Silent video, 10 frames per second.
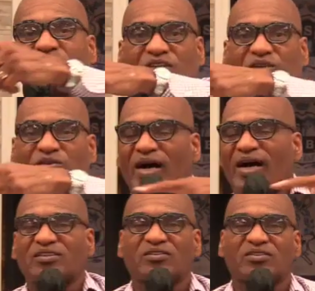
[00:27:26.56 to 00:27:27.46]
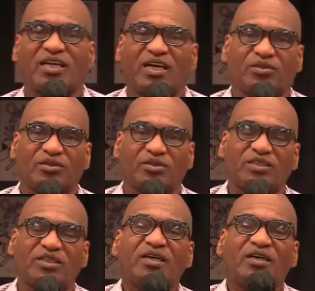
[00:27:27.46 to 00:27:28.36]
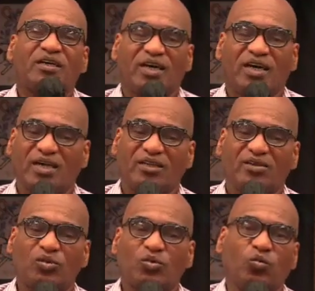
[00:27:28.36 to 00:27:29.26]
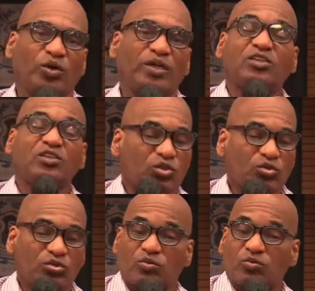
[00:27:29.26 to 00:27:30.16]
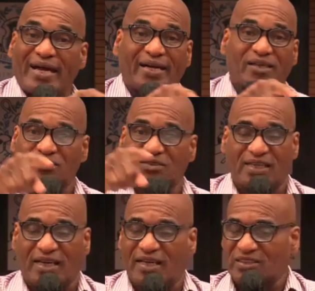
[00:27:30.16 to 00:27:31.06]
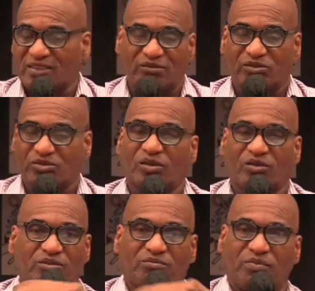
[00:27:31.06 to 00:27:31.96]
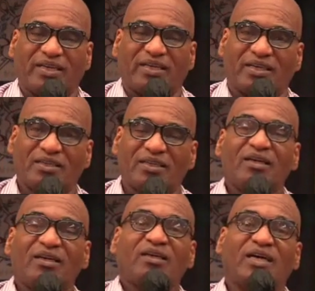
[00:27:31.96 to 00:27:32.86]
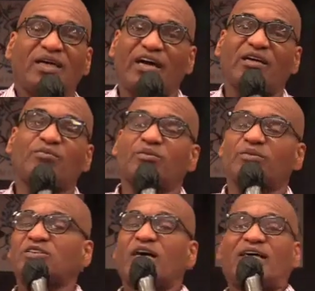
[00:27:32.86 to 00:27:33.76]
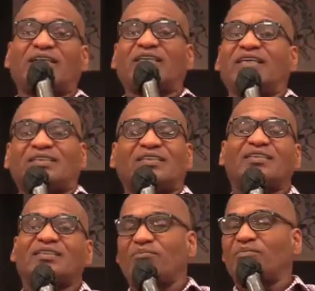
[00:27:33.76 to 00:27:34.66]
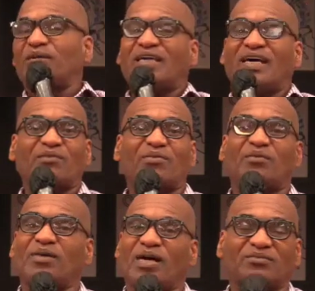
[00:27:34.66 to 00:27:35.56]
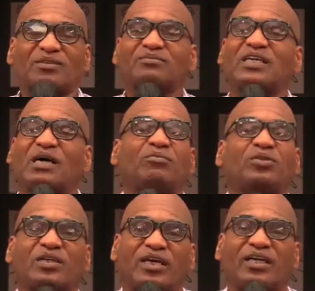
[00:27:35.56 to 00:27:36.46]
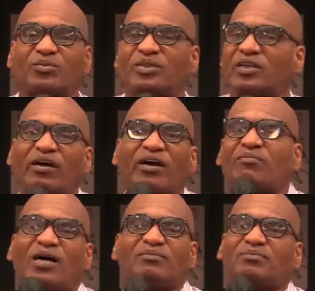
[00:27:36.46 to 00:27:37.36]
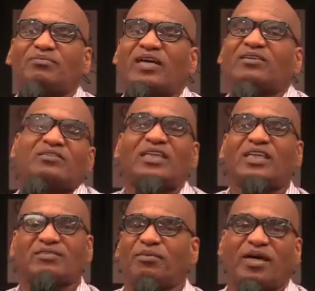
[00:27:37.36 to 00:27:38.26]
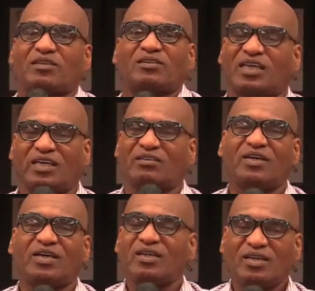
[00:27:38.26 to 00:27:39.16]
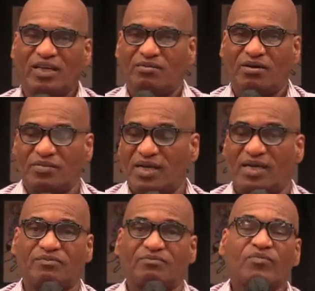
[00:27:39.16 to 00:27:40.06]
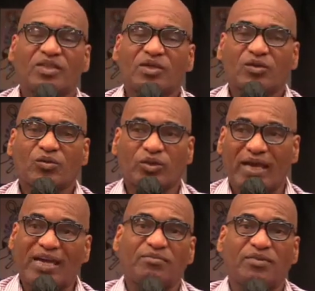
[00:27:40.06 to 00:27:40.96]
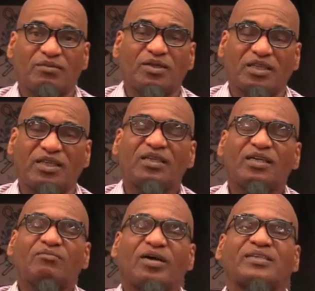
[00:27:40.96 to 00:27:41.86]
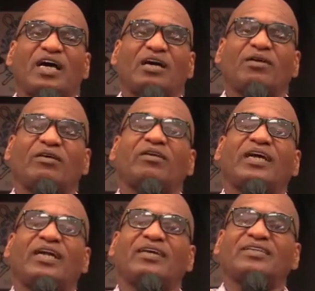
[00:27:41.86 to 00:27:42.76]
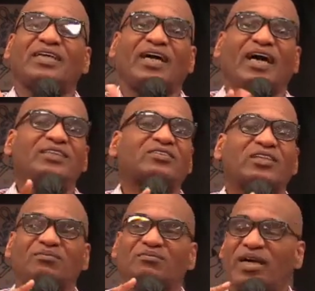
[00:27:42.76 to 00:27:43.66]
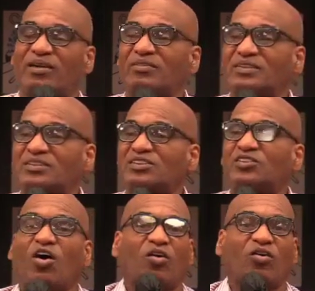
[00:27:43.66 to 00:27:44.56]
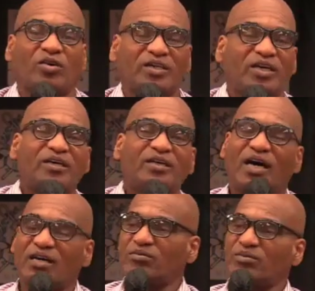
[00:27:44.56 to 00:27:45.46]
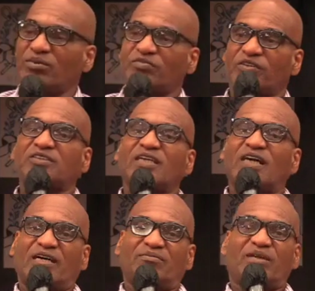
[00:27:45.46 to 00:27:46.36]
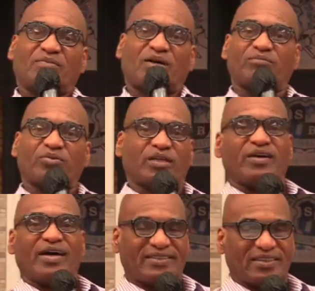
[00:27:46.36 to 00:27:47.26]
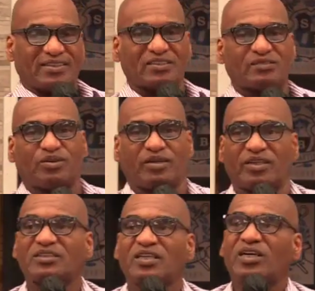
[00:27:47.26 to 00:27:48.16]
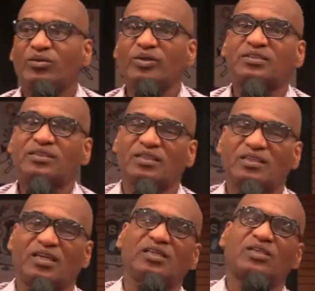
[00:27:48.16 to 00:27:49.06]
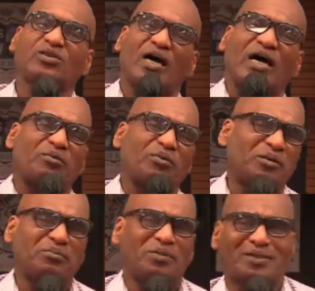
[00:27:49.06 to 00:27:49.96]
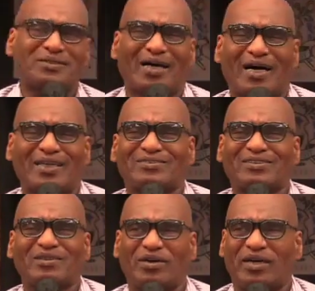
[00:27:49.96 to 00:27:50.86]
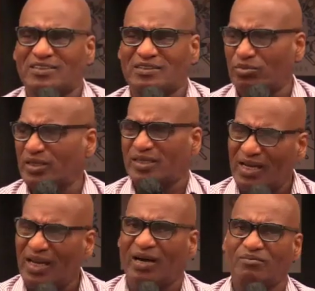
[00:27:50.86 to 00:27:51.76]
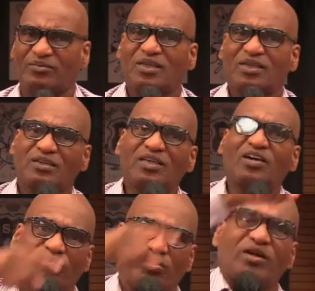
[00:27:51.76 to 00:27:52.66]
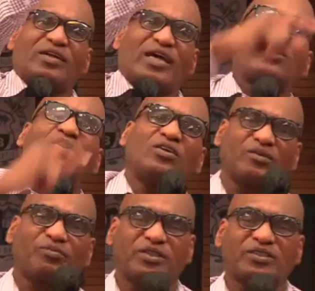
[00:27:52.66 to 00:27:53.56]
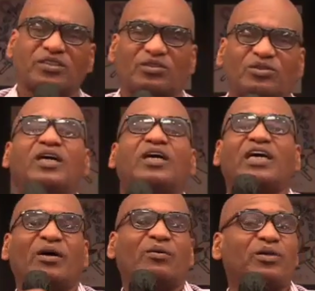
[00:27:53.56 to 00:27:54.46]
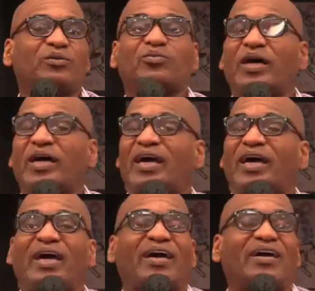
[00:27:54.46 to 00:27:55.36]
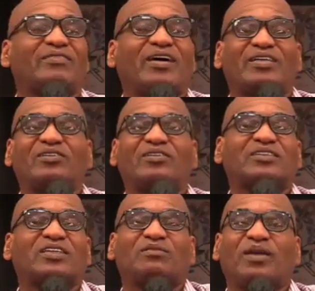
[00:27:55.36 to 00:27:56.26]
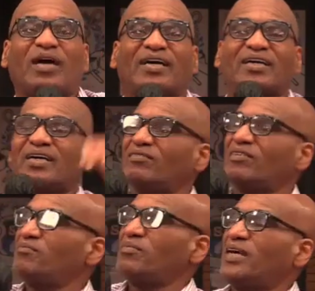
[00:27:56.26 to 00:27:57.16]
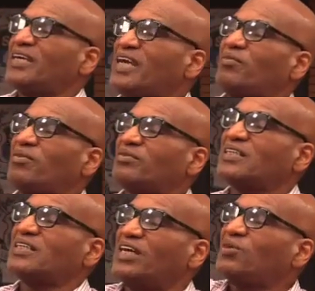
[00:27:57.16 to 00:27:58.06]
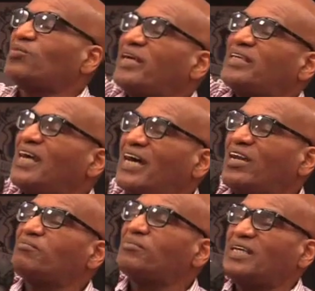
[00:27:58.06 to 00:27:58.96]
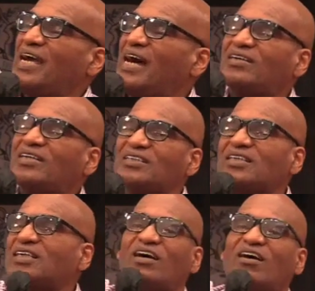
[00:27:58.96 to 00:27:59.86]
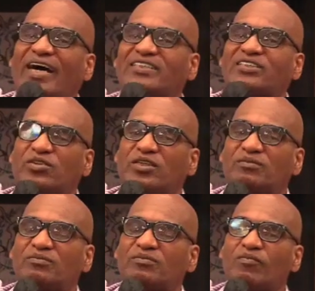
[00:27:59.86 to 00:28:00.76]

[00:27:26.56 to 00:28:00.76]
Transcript: would go riding through the neighborhood. And we knew the rounds that ice cream truck was making. And I remember trying to get that money out of my mom sometime. I'm looking out the window, hurry mom, the man gonna leave, the man gonna leave. And my mom gave me the money. By the time I ran out there, the ice cream man was gone. I remember the first time my brother had this experience. We're sitting there, he crying, where is the ice cream man? I said, boy, get up. He gonna be over that corner pretty soon. And we ran around the corner to the block. When that man came, we were sitting there waiting, had our money out to get our ice cream.